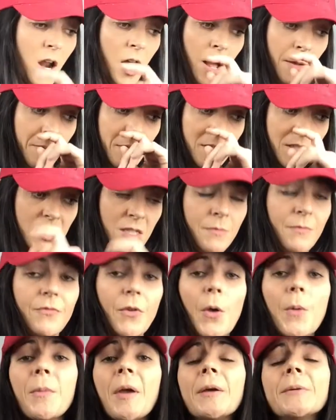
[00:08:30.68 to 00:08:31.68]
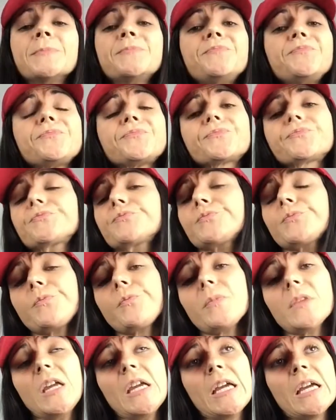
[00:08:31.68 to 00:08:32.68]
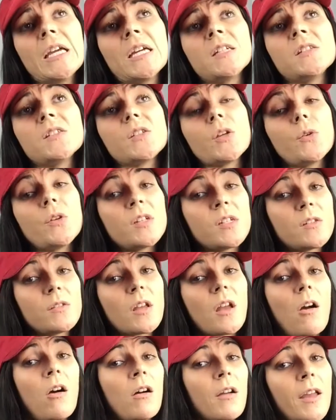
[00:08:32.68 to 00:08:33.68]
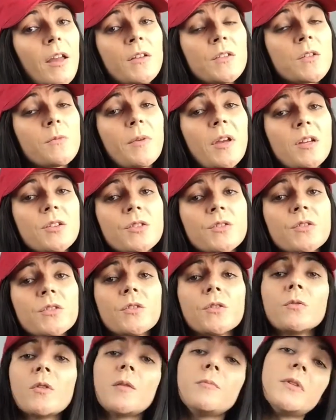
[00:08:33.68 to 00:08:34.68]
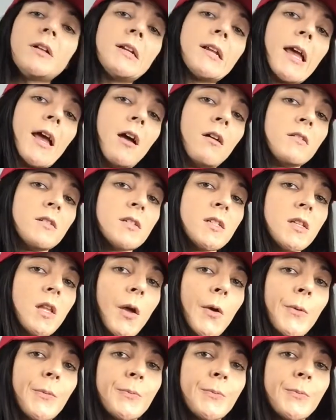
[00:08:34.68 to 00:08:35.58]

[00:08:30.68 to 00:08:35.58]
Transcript: Hopkins lymphoma, and so all cancer patients, their red blood count is low.